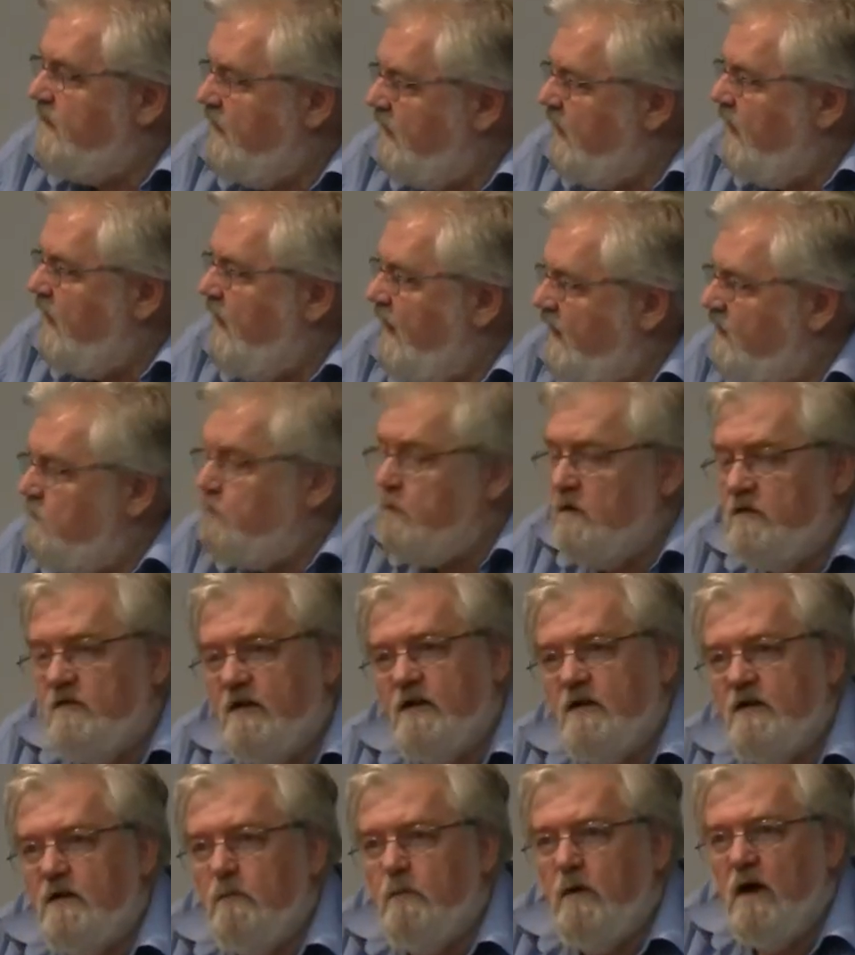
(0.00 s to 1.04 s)
they get
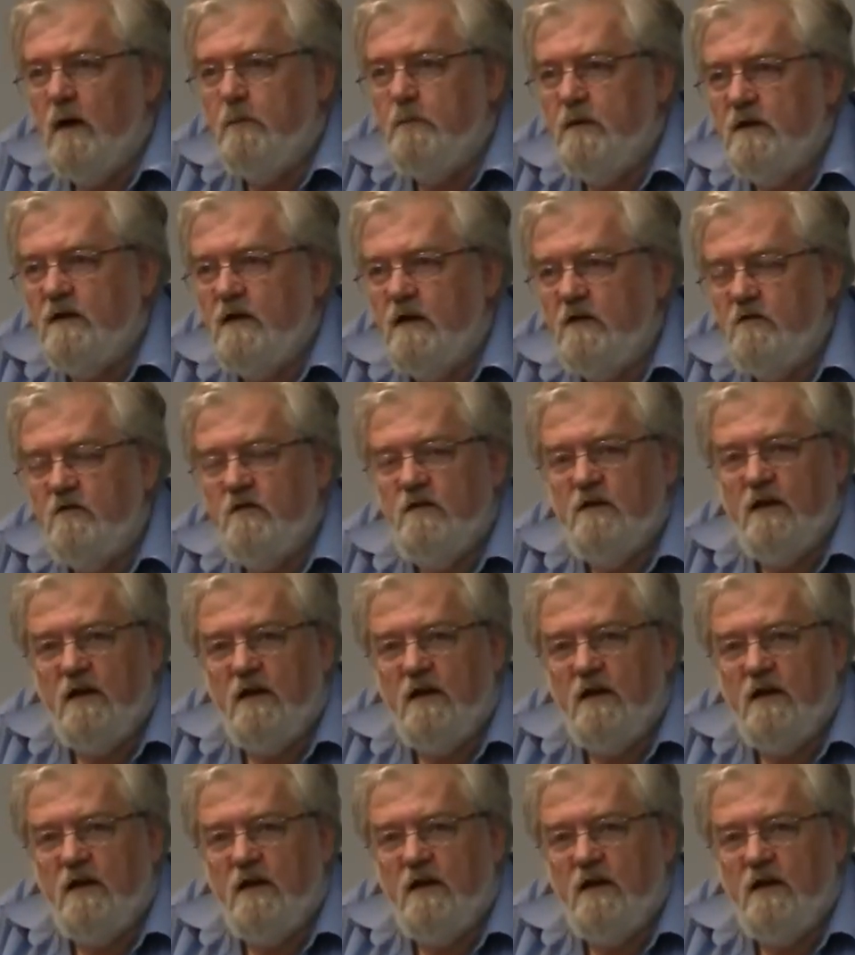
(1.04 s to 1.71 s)
80% of the population.